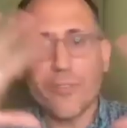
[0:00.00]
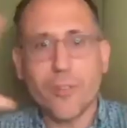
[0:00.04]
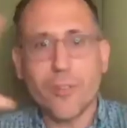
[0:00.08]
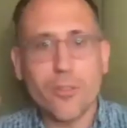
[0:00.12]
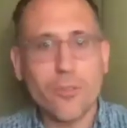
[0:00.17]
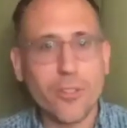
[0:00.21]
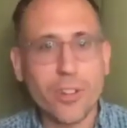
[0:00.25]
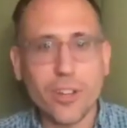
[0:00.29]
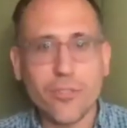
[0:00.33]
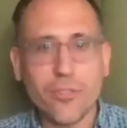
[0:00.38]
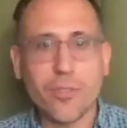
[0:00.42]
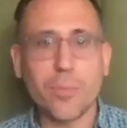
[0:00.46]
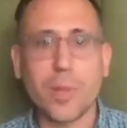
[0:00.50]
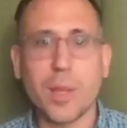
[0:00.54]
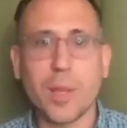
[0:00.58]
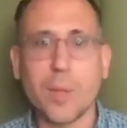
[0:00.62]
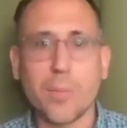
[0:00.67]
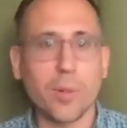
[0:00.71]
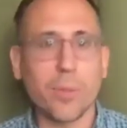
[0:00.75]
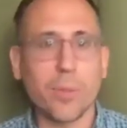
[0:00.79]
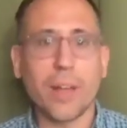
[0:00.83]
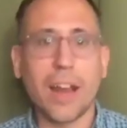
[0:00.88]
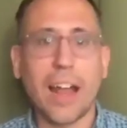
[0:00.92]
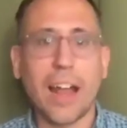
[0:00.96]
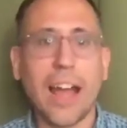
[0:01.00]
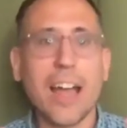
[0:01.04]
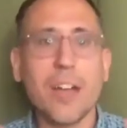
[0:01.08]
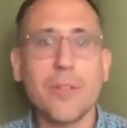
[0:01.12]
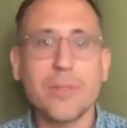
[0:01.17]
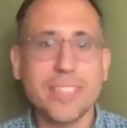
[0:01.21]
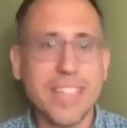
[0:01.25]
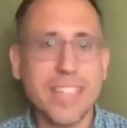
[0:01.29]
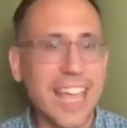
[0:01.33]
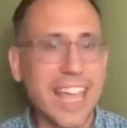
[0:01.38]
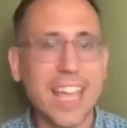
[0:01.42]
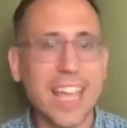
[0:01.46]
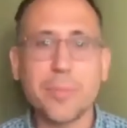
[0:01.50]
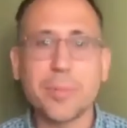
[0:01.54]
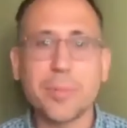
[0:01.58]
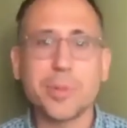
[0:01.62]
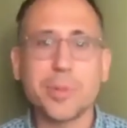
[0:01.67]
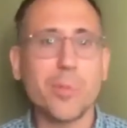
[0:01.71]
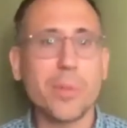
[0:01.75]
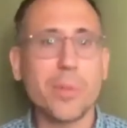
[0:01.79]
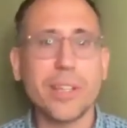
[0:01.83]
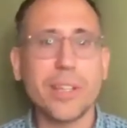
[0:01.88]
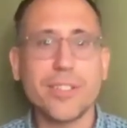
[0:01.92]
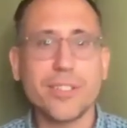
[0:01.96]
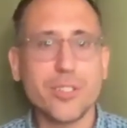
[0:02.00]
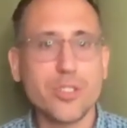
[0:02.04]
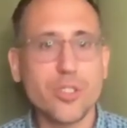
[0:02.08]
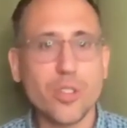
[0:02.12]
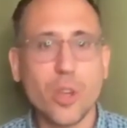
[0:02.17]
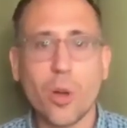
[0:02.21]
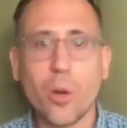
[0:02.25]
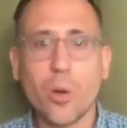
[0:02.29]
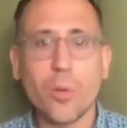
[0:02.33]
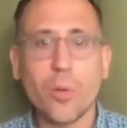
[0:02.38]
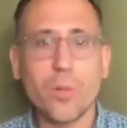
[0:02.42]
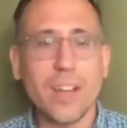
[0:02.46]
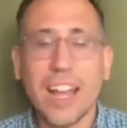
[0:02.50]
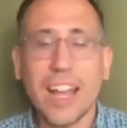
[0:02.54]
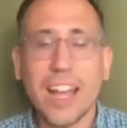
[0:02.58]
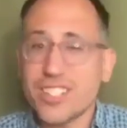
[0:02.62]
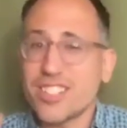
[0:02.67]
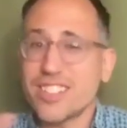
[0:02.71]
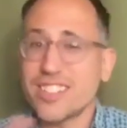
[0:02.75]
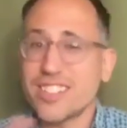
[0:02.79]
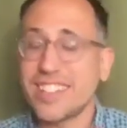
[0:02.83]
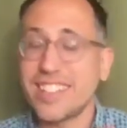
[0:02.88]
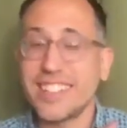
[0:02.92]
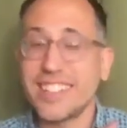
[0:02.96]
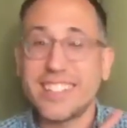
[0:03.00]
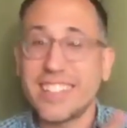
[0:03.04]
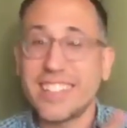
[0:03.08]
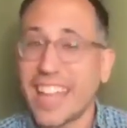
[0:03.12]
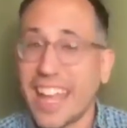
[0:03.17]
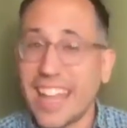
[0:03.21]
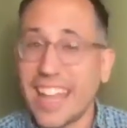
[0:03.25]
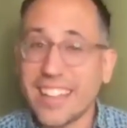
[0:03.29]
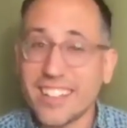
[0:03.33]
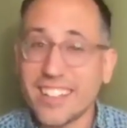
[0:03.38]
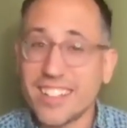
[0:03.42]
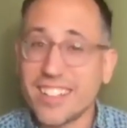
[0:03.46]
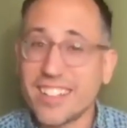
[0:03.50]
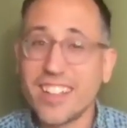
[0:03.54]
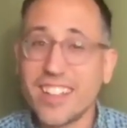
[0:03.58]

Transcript: for different people, but I was able to be so not just content,